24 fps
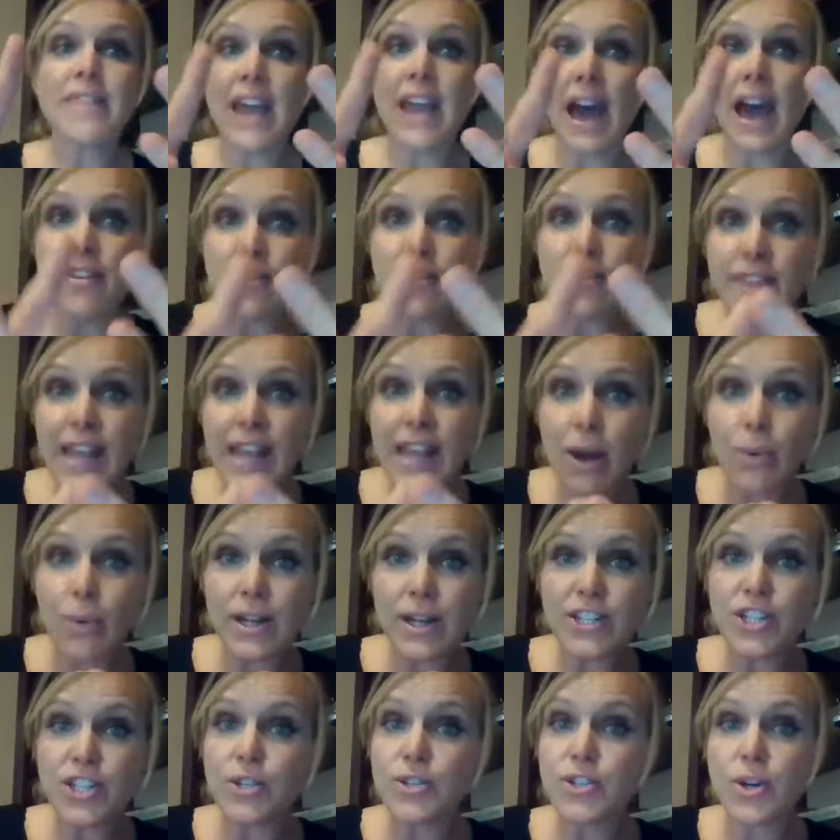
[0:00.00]
The other thing I
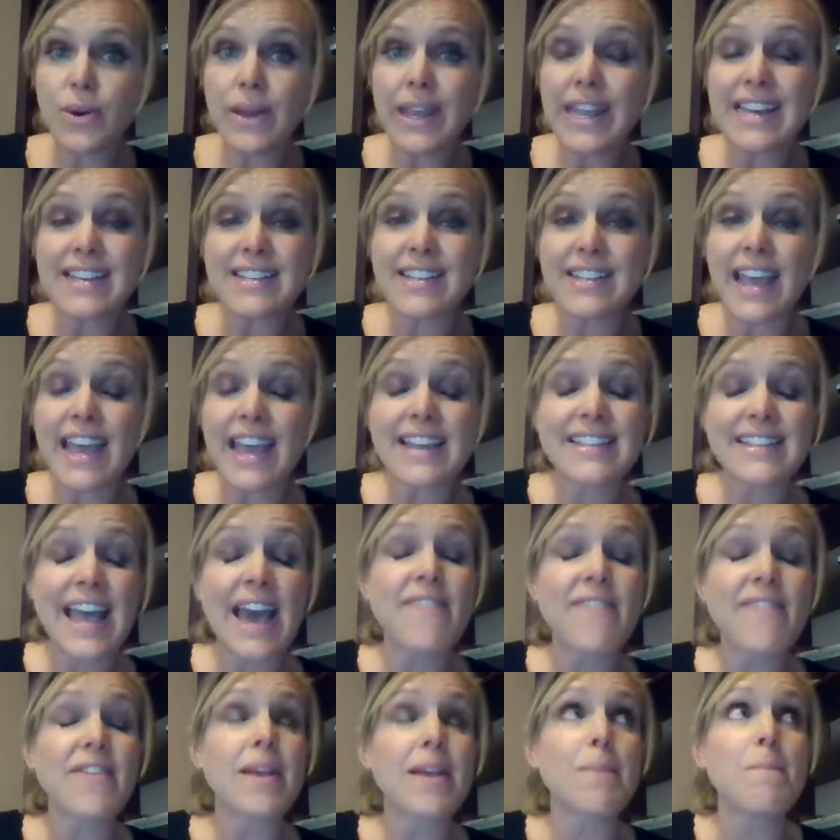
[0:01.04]
want you doing is
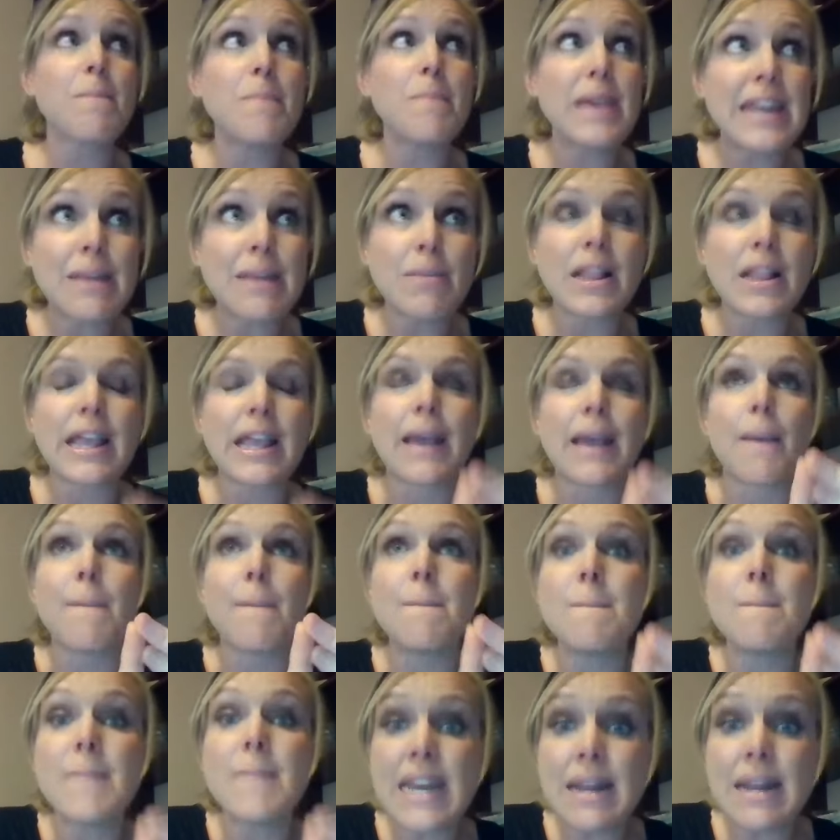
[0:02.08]
having
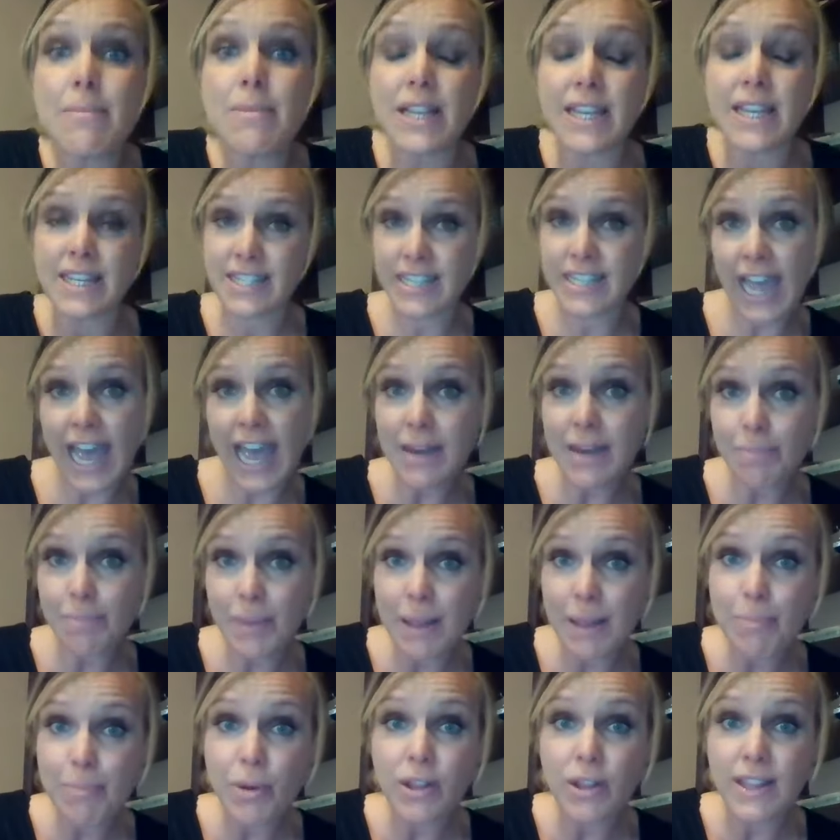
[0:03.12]
minimally 10
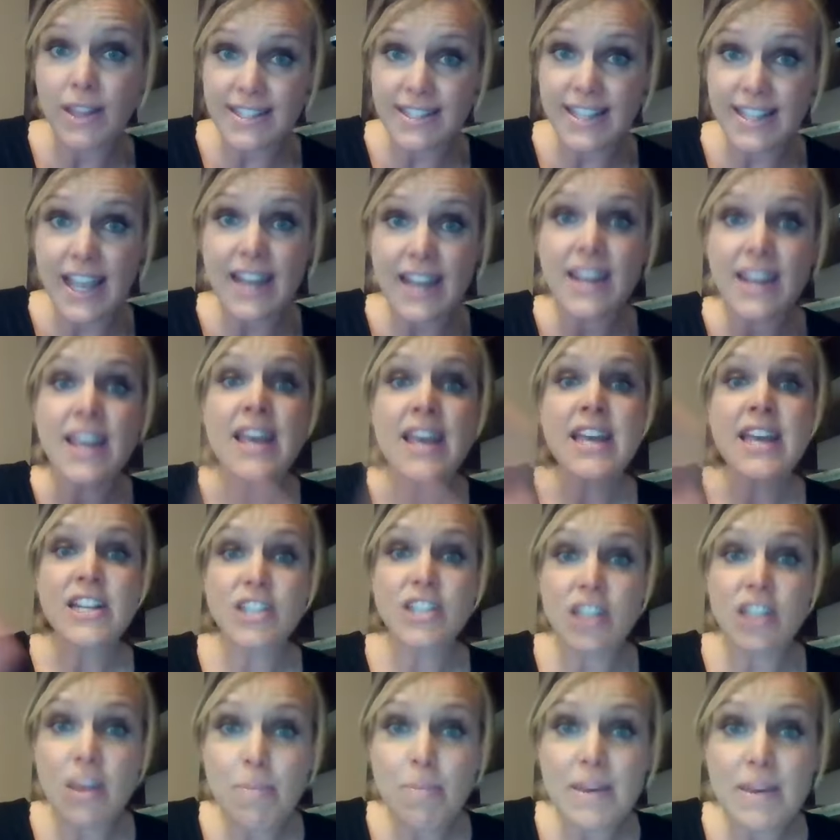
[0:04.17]
people listen
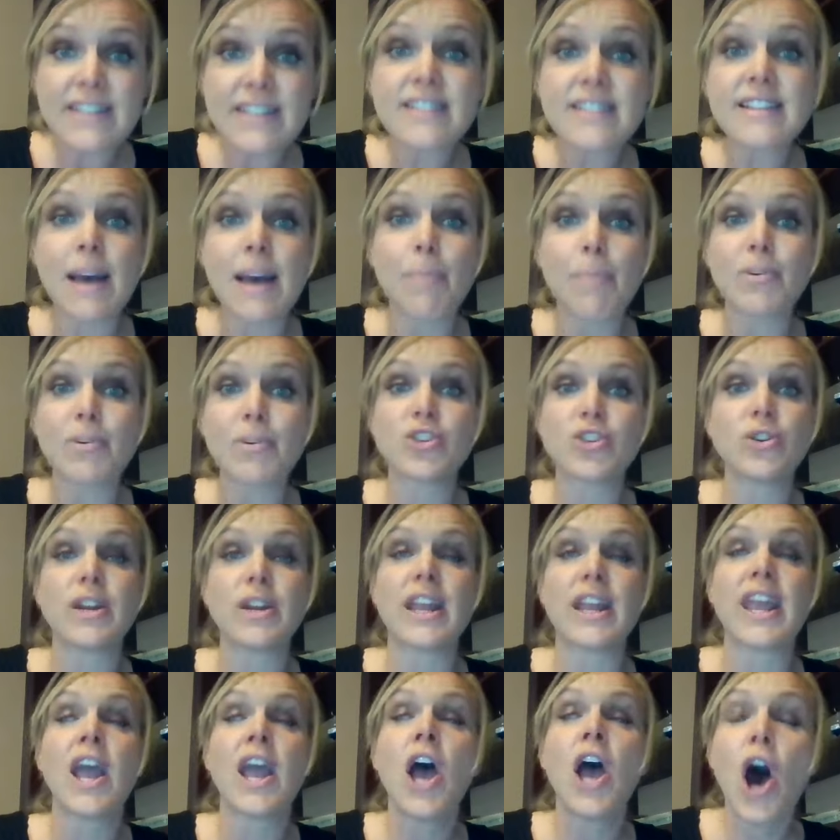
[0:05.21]
to the business
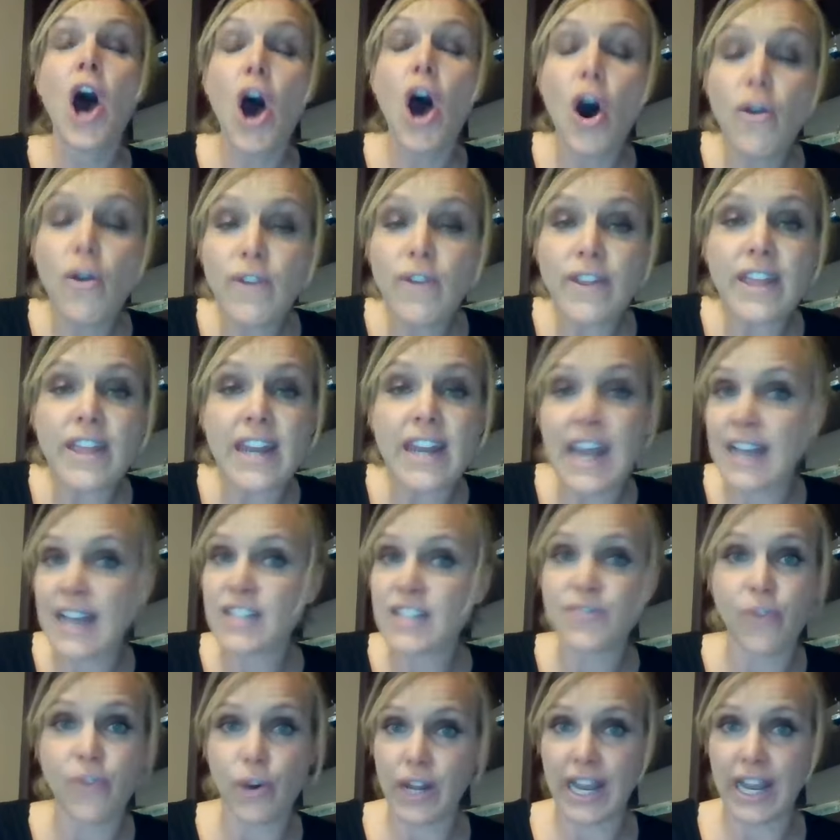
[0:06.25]
opportunity over the
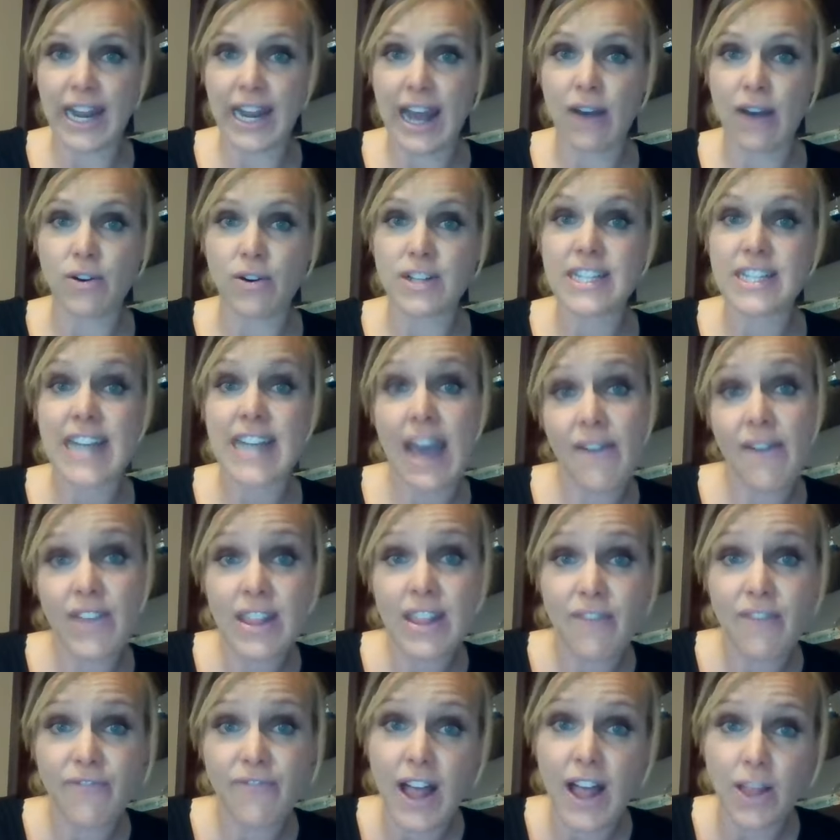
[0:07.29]
next 48 hours and
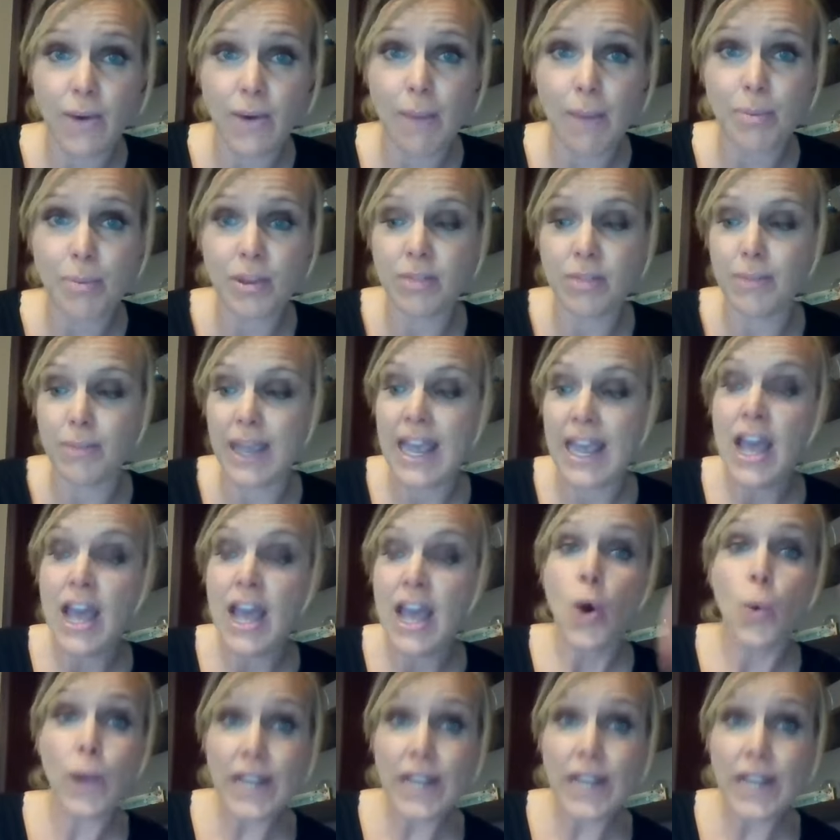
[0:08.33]
having them follow up with me.